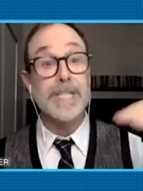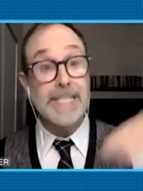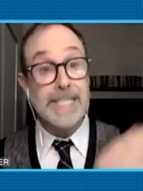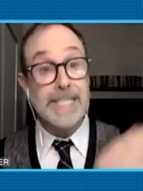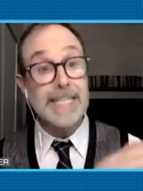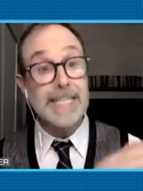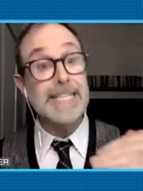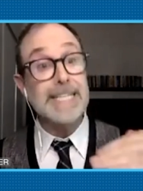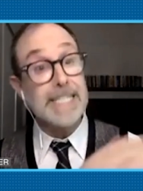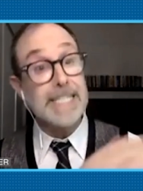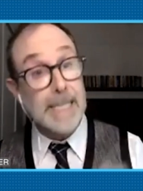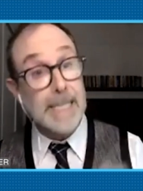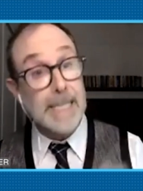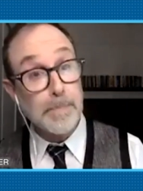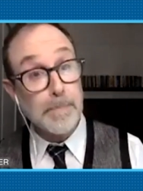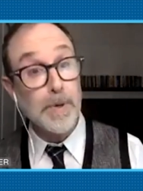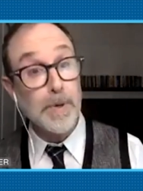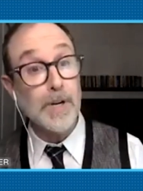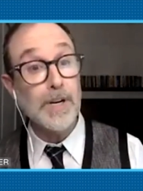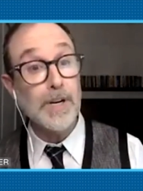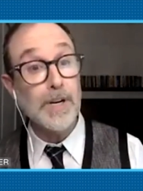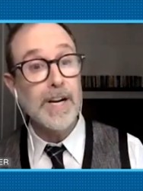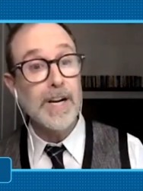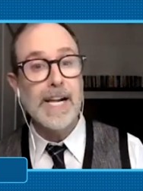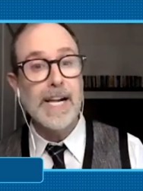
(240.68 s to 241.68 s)
dig
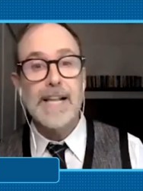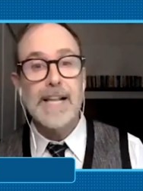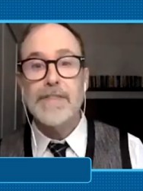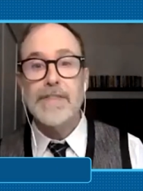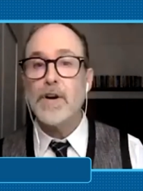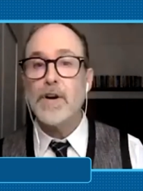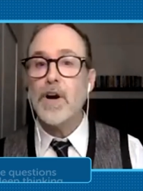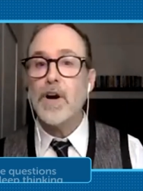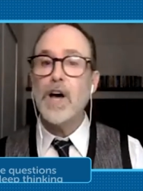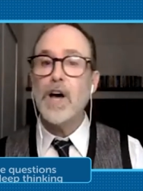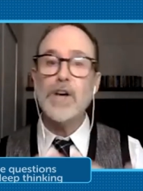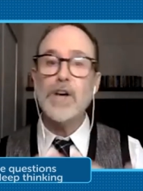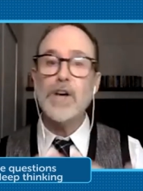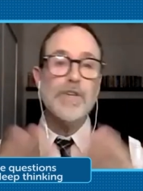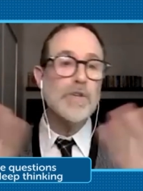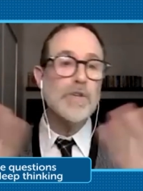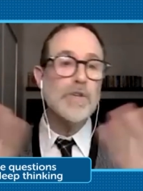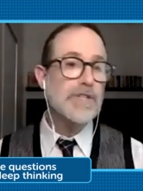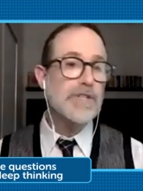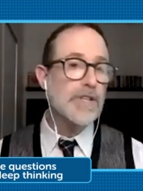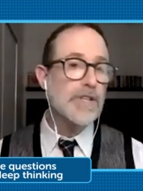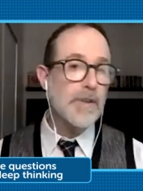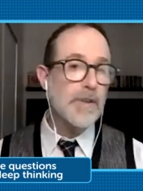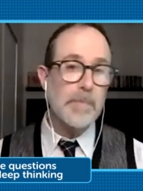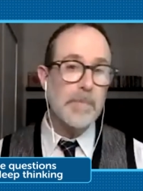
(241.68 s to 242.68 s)
deeper, they're all
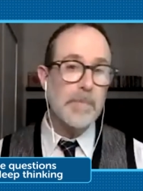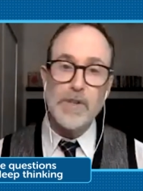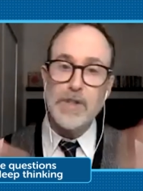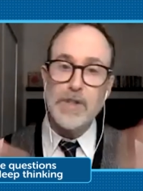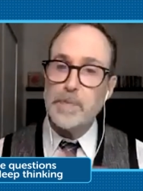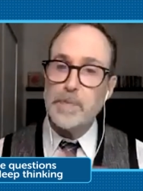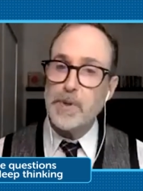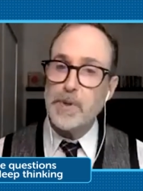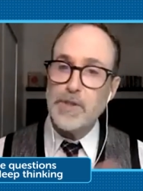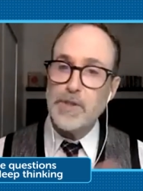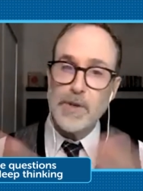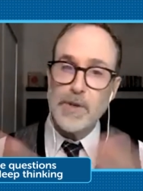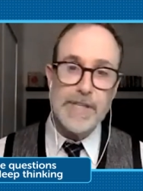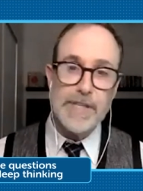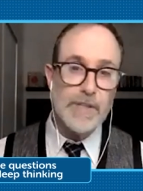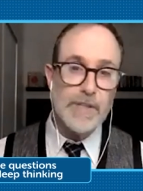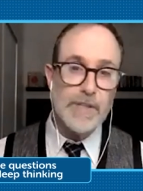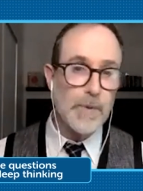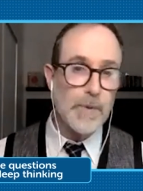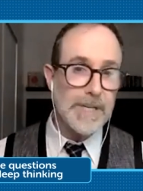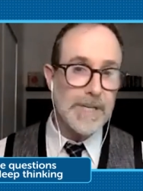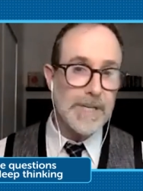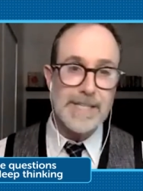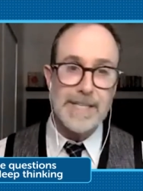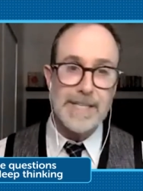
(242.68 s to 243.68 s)
used to the multiple choice
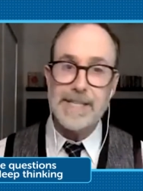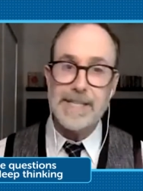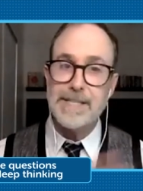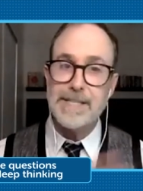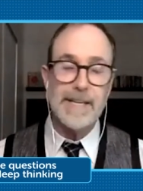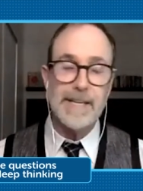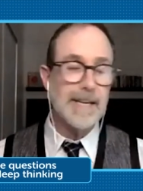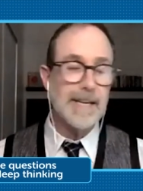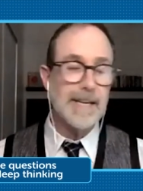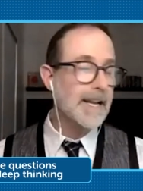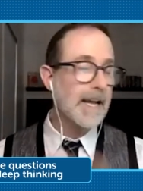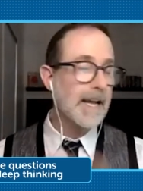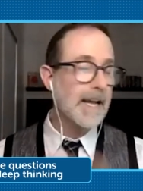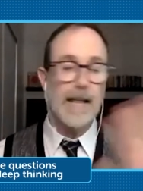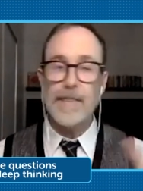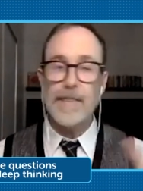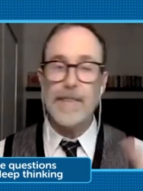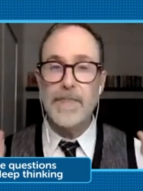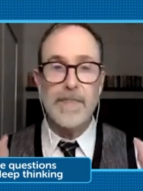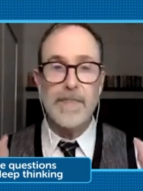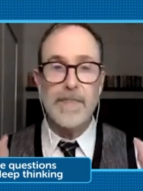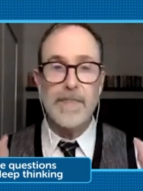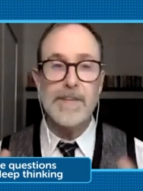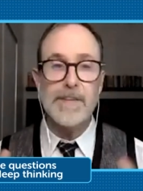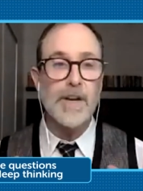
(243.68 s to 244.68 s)
quizzes and
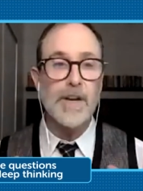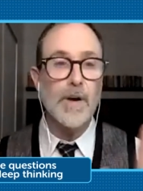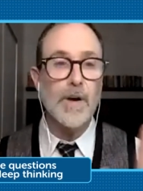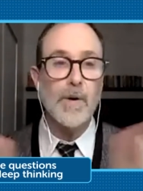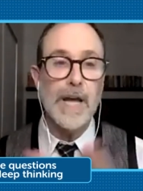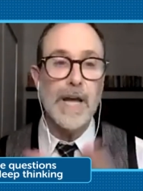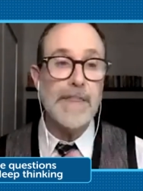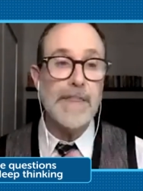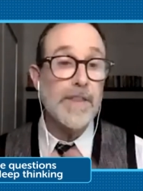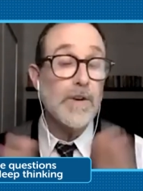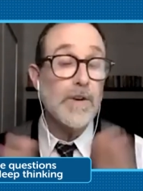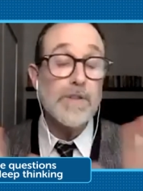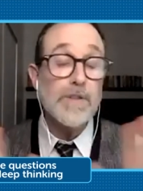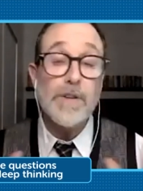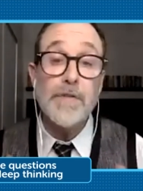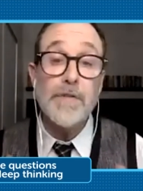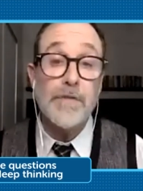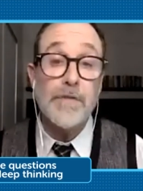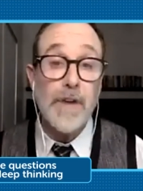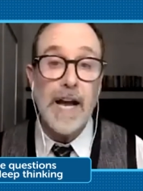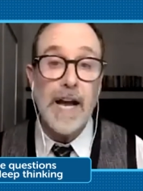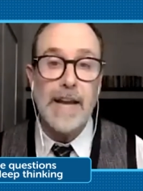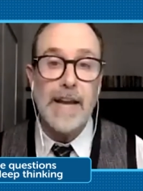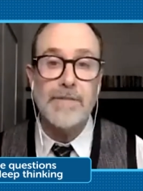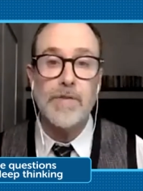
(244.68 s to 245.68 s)
mm-hmm. you know, and those are
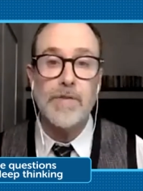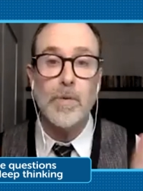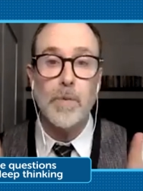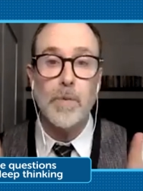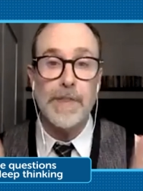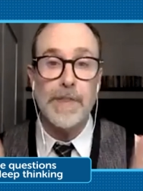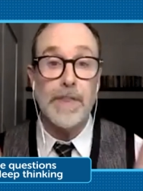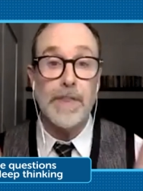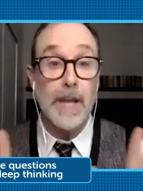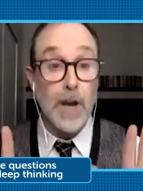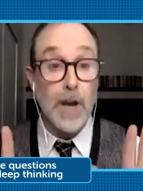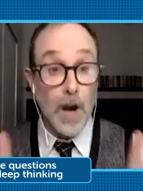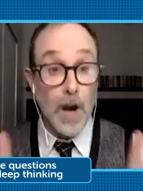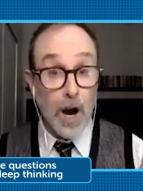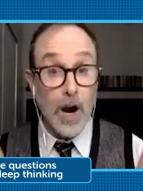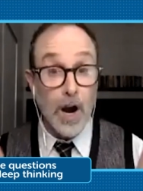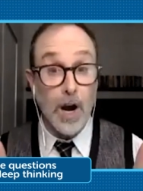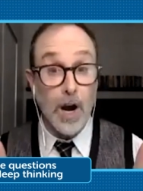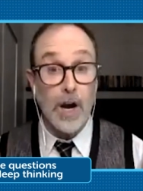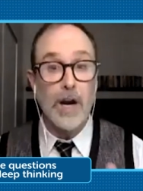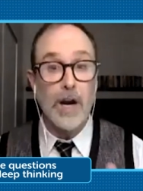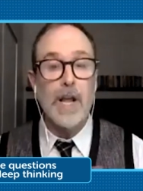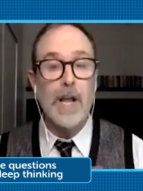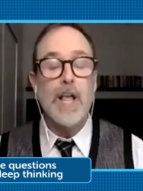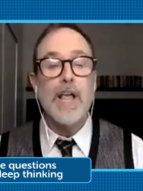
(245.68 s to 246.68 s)
fine for what they
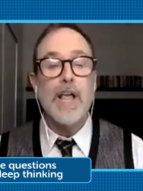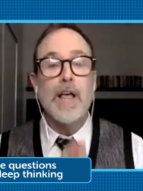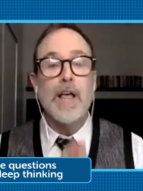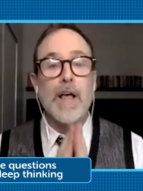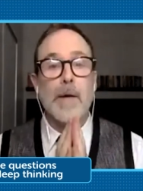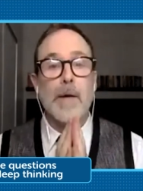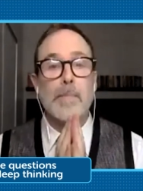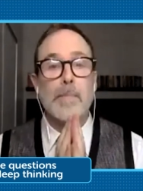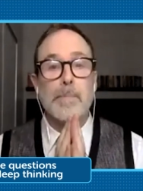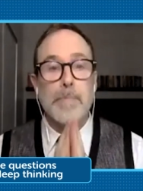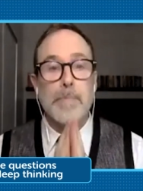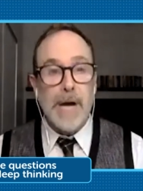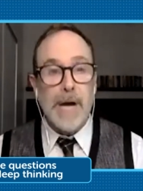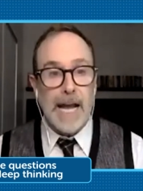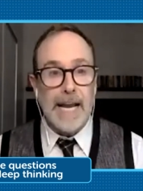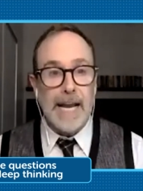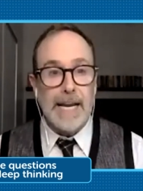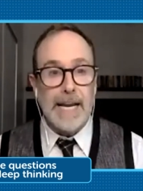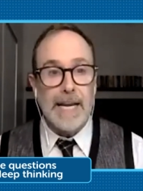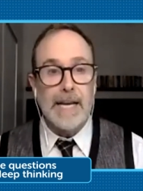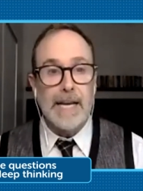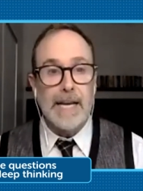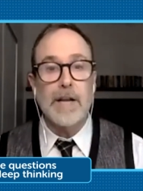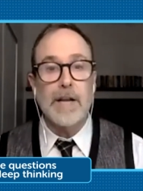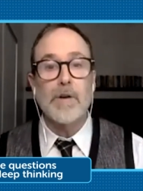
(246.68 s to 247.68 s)
are. But
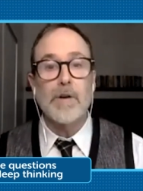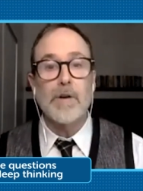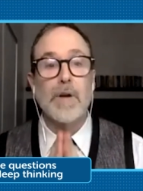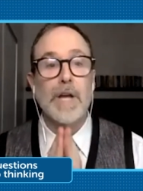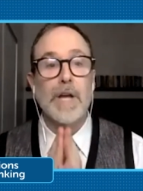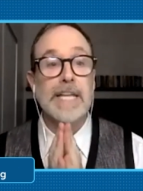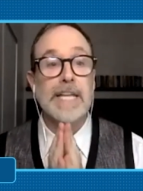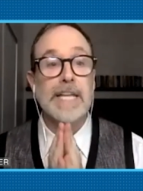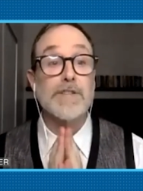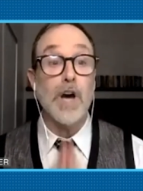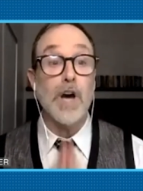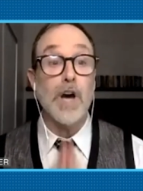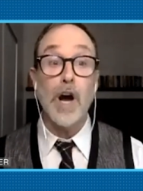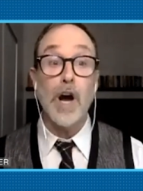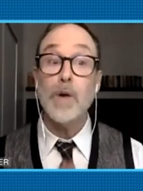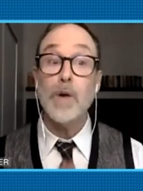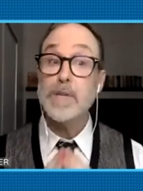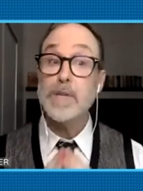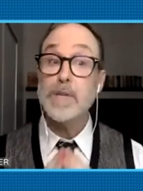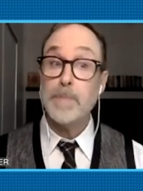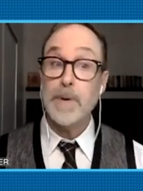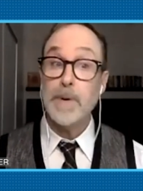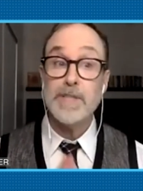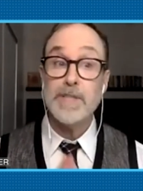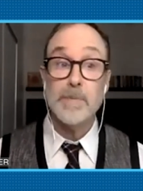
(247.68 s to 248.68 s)
it's our
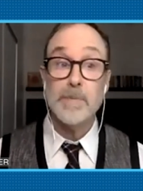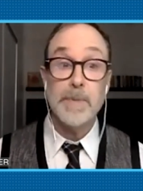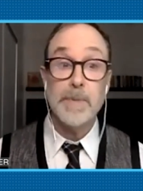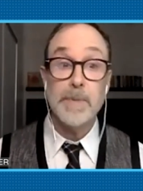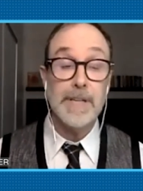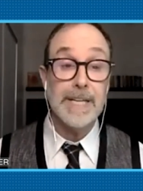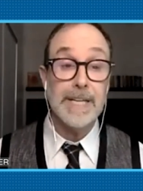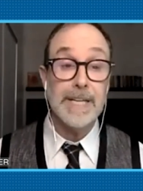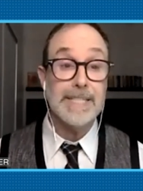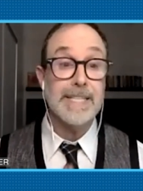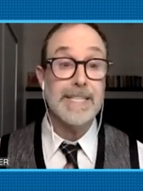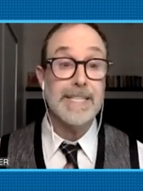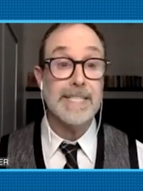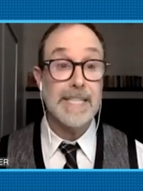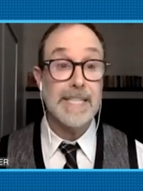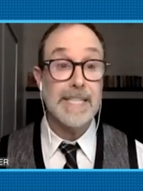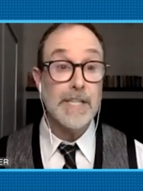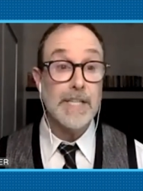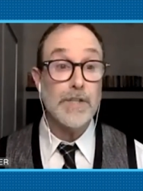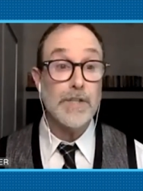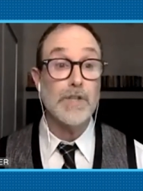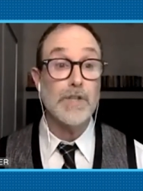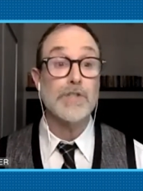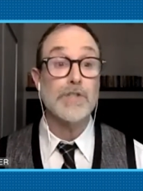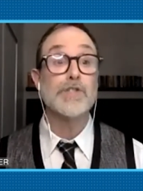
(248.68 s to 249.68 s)
responsibility as the
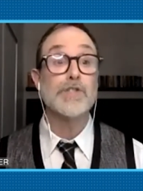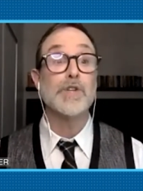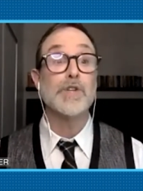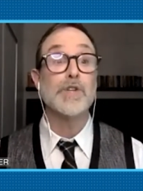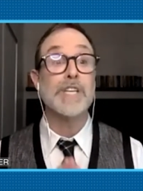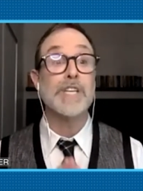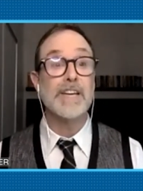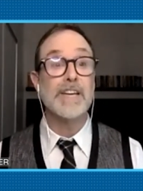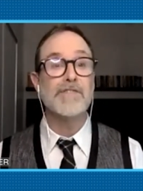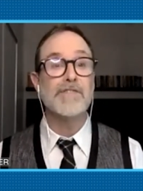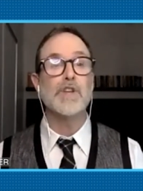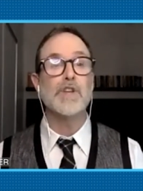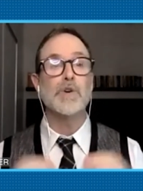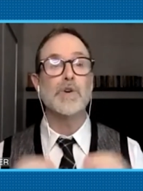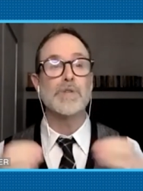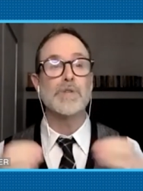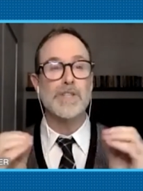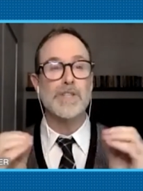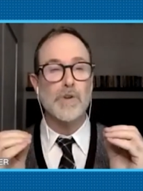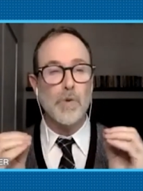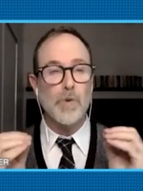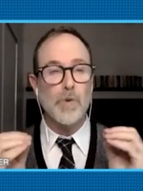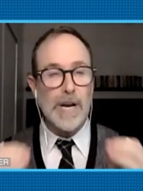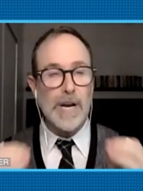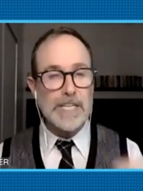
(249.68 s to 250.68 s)
teachers to give those
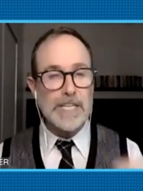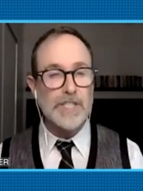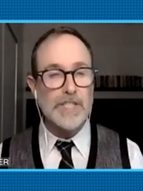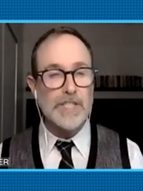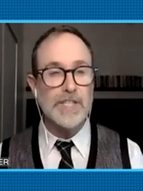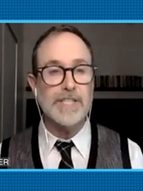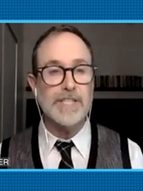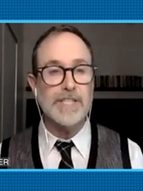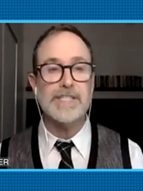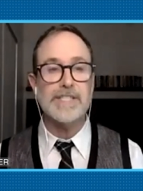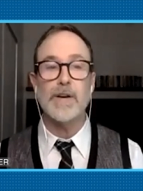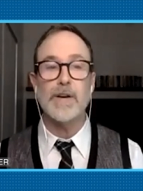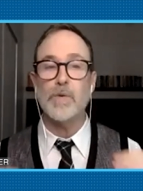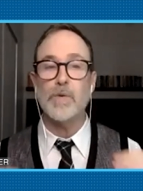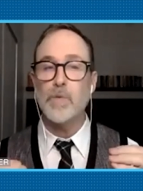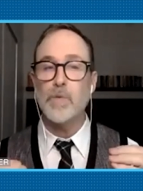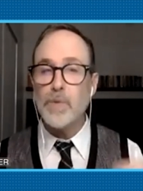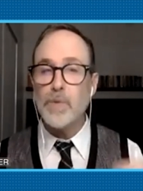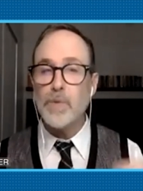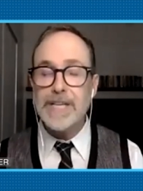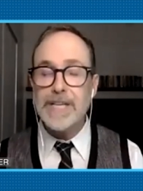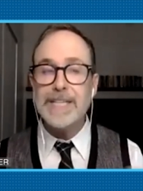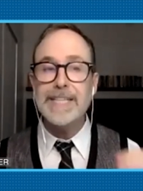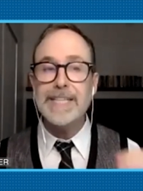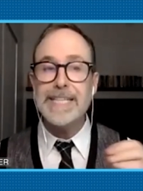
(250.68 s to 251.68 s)
questions that
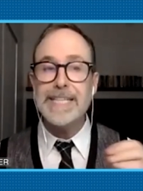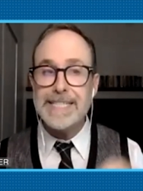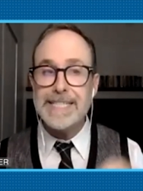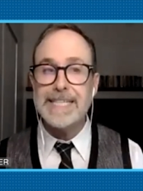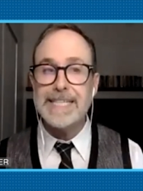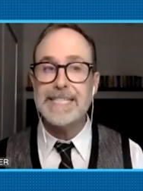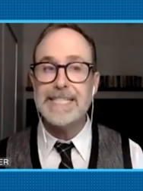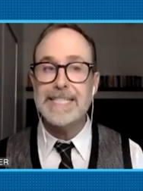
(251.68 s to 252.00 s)
really dig